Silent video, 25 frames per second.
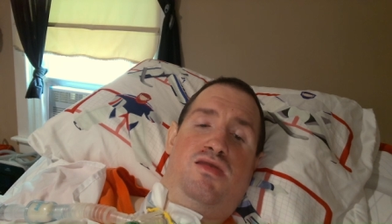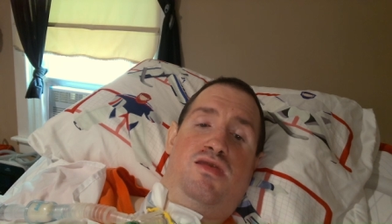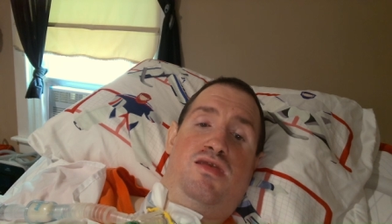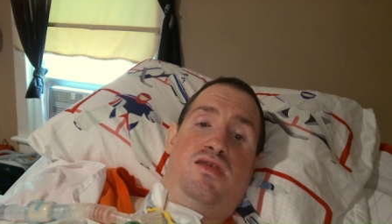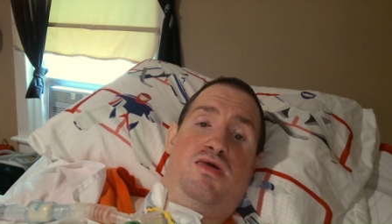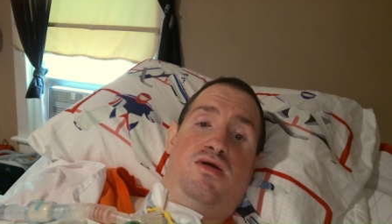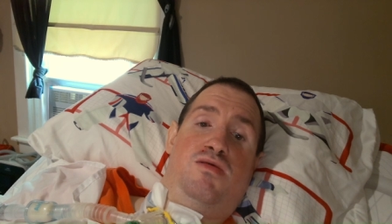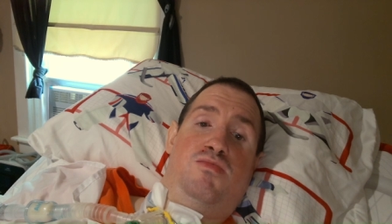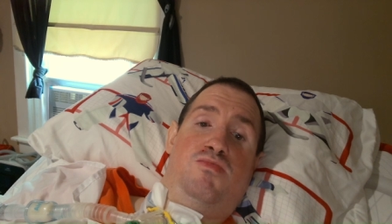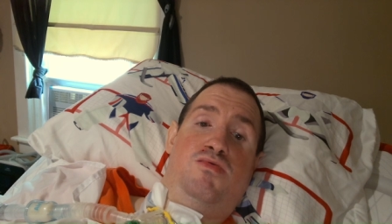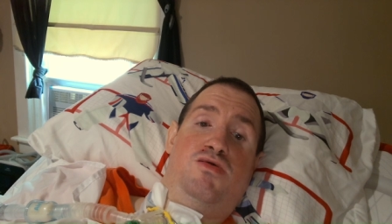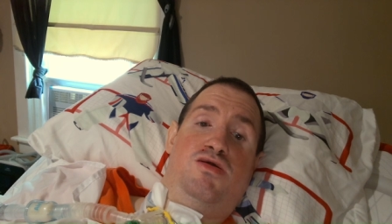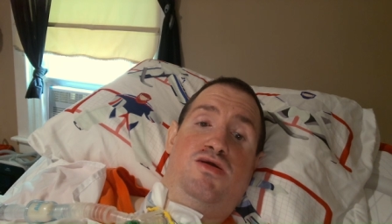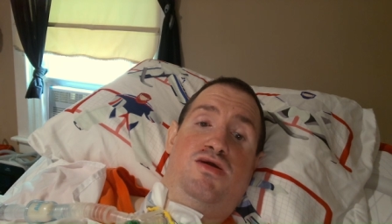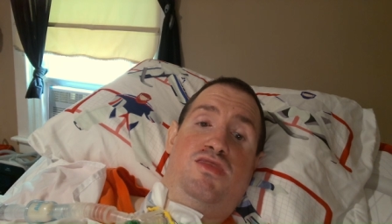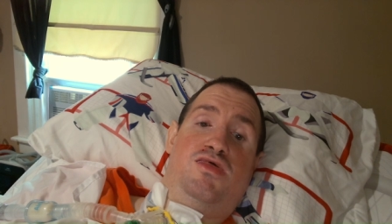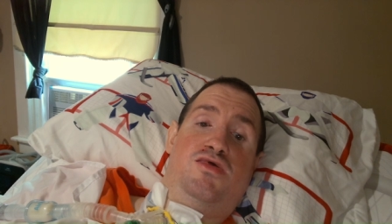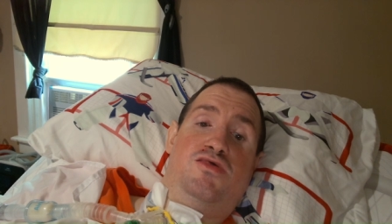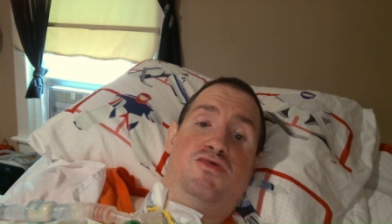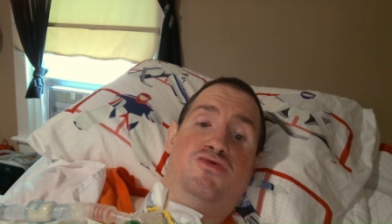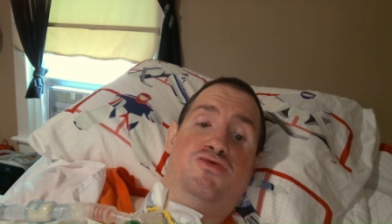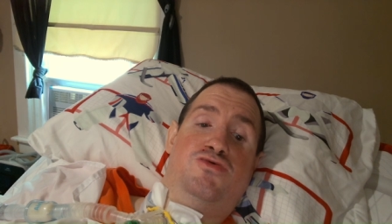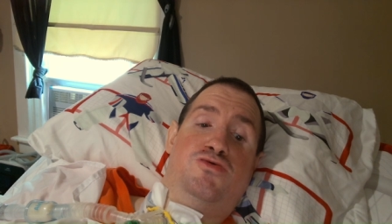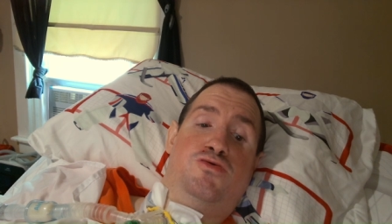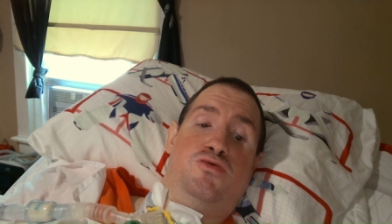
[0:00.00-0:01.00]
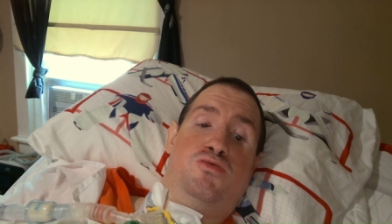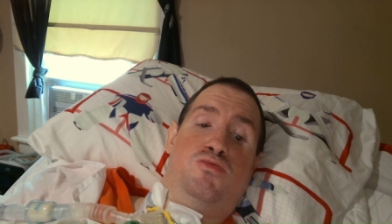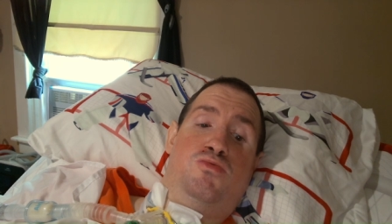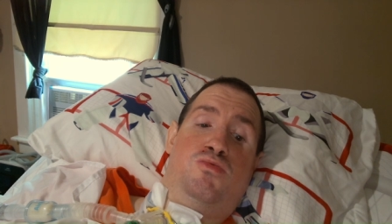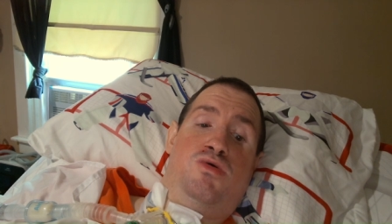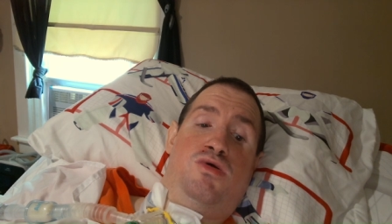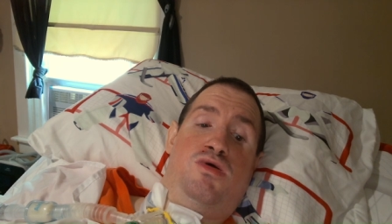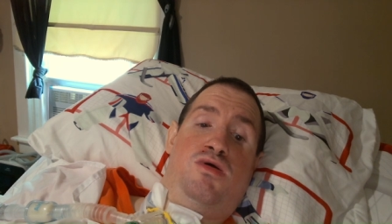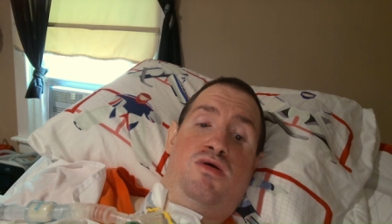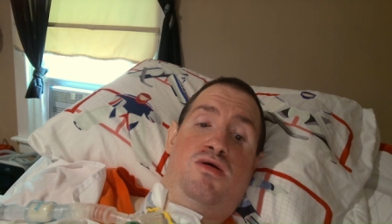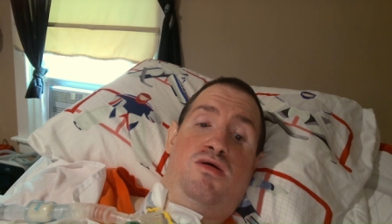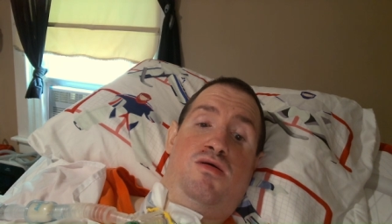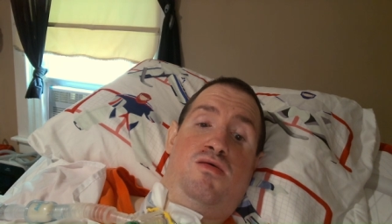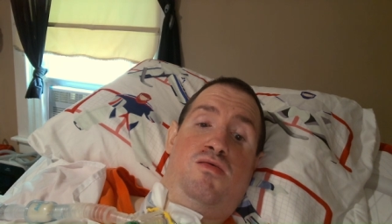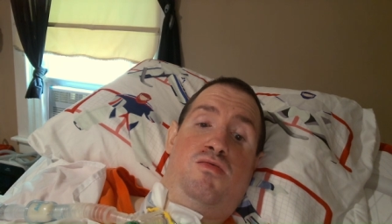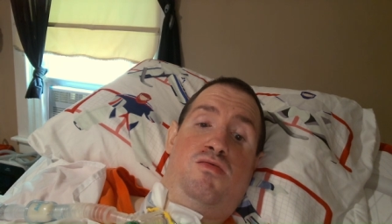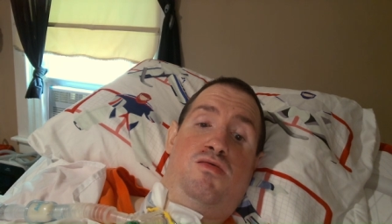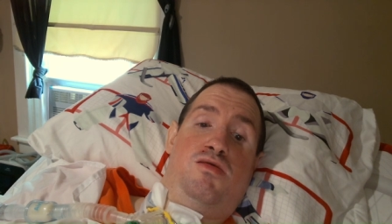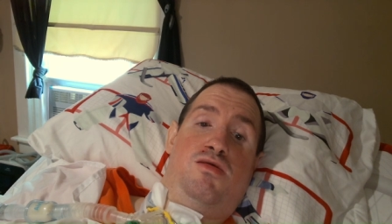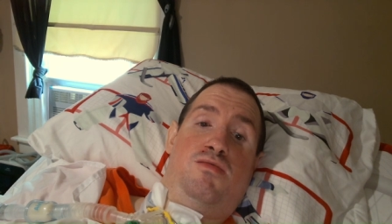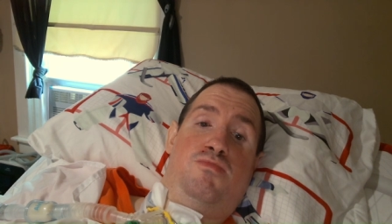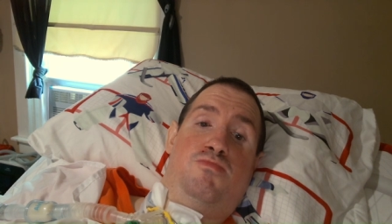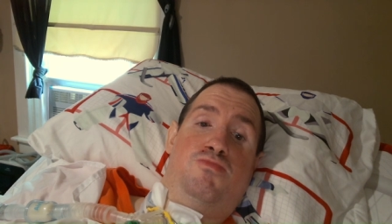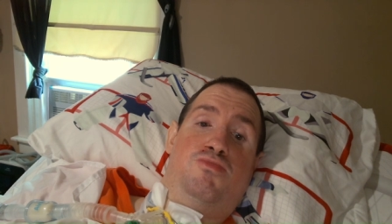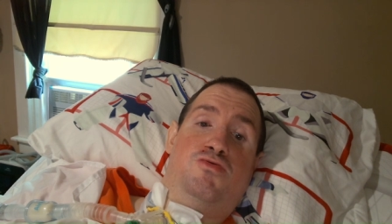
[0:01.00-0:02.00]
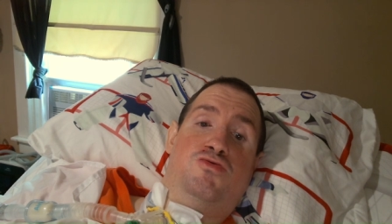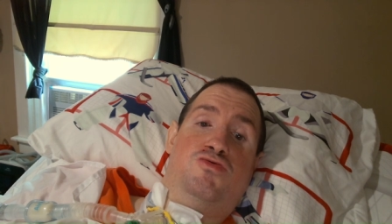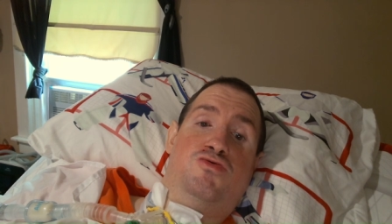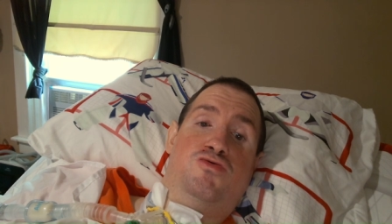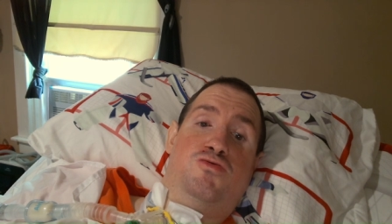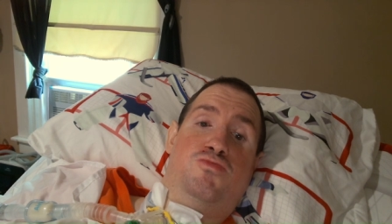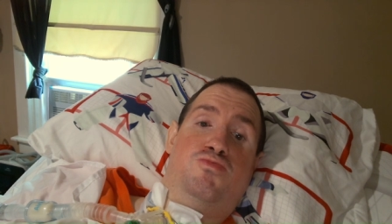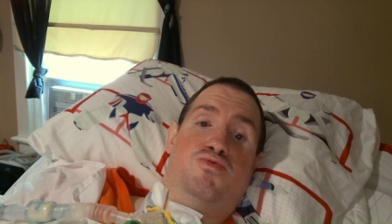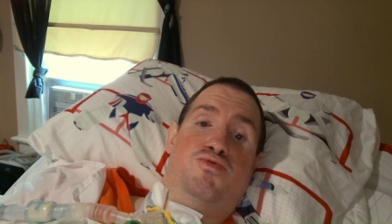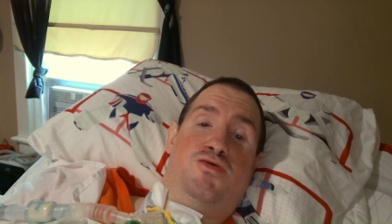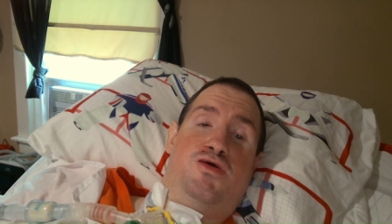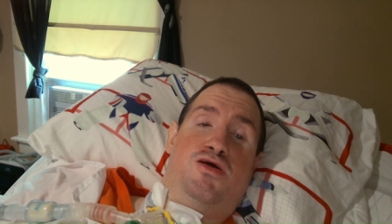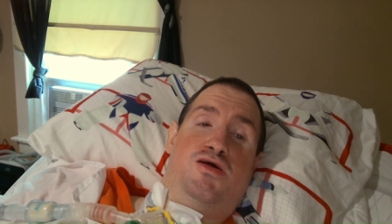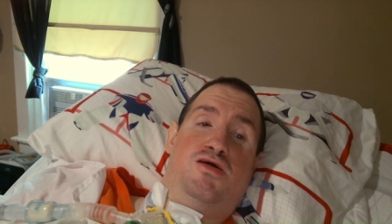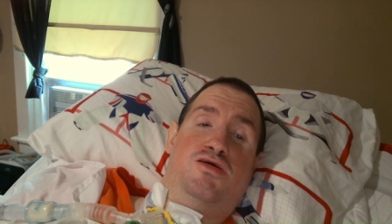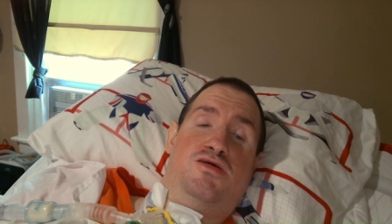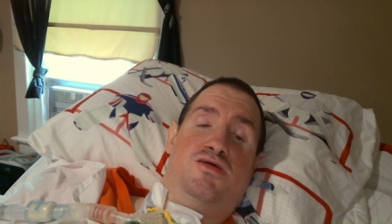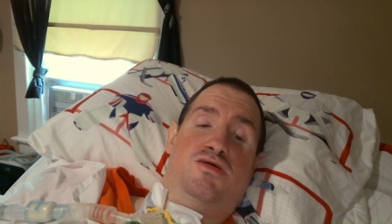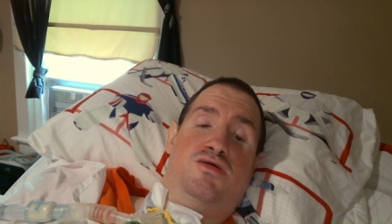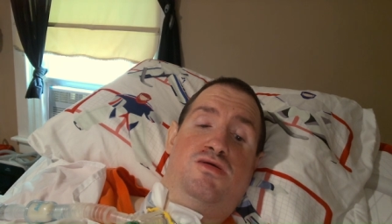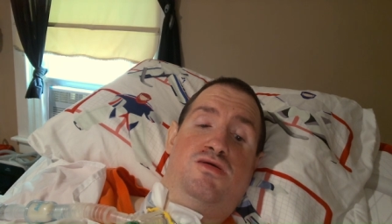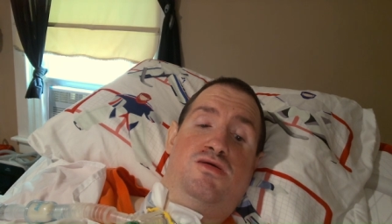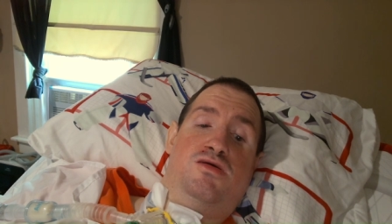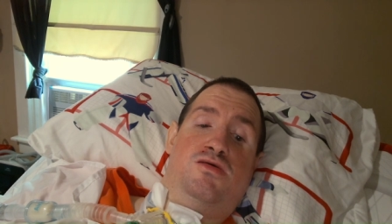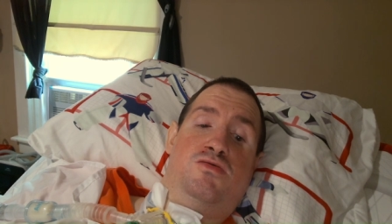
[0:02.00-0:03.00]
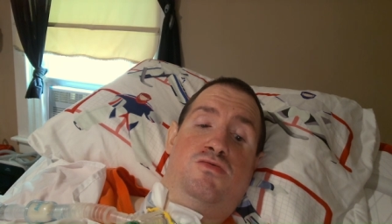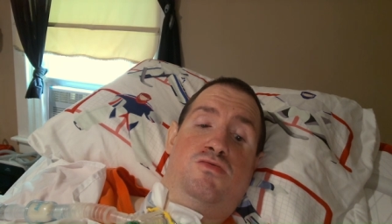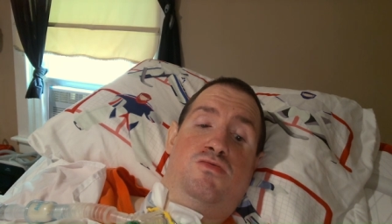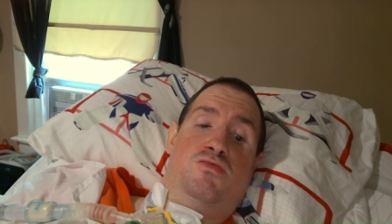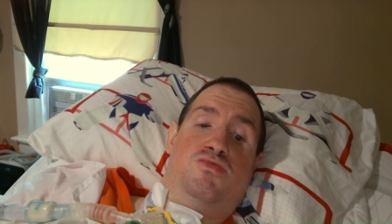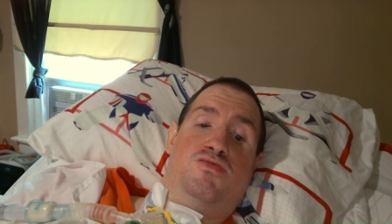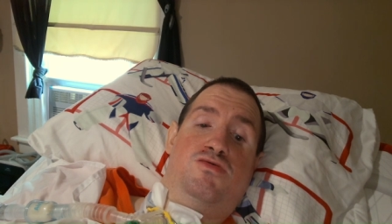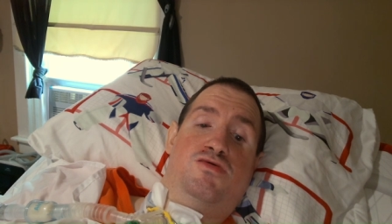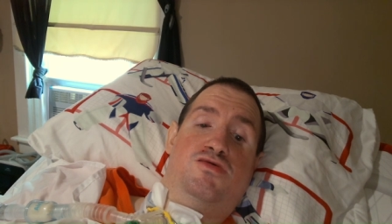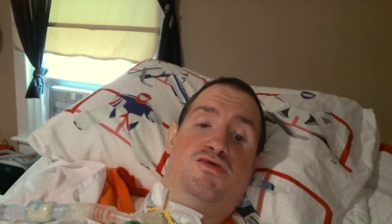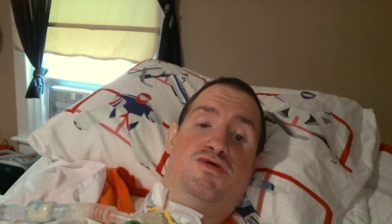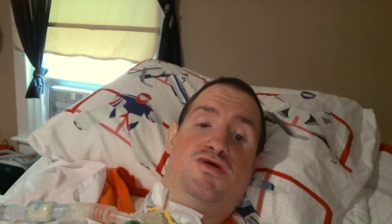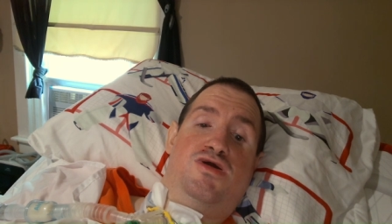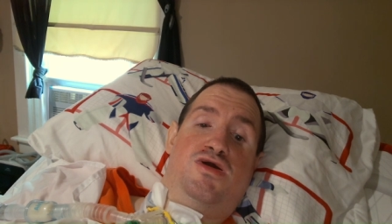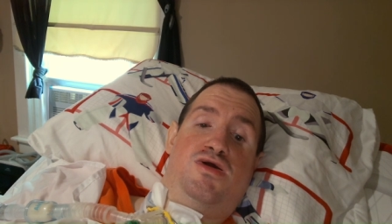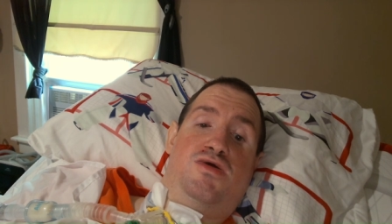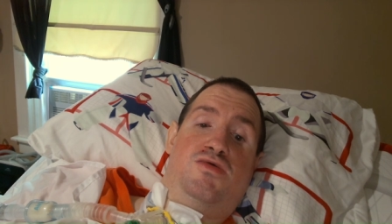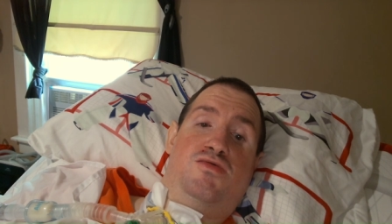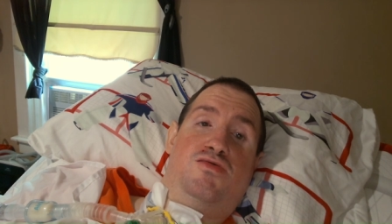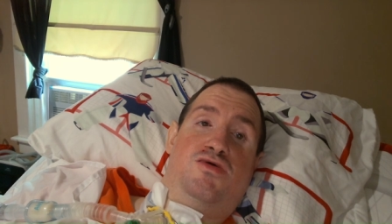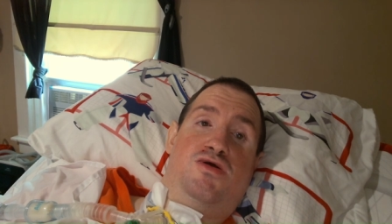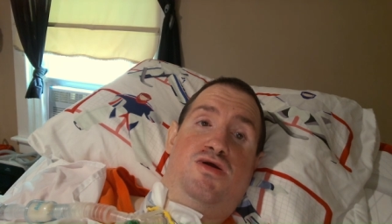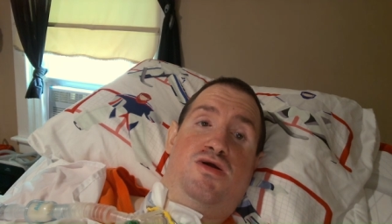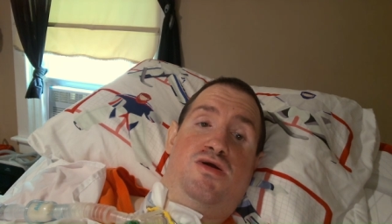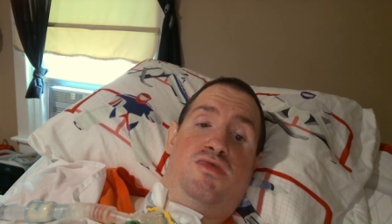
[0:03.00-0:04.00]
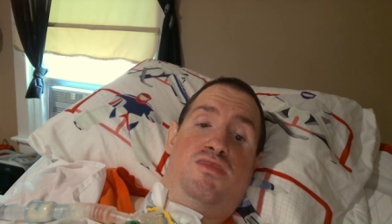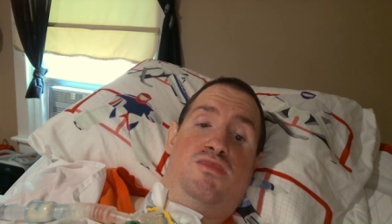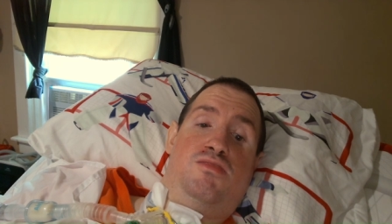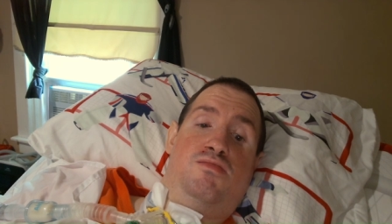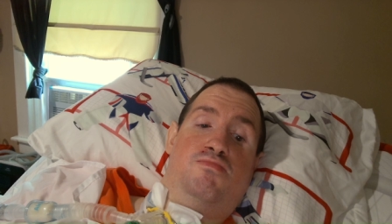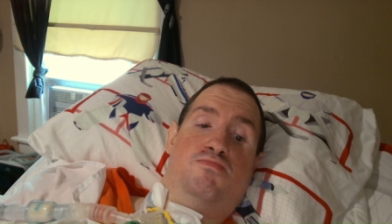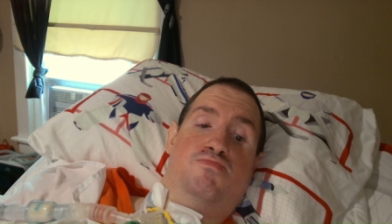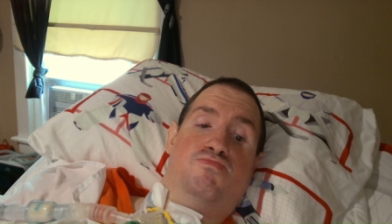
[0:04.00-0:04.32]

Now we get into our number two pick here on this countdown.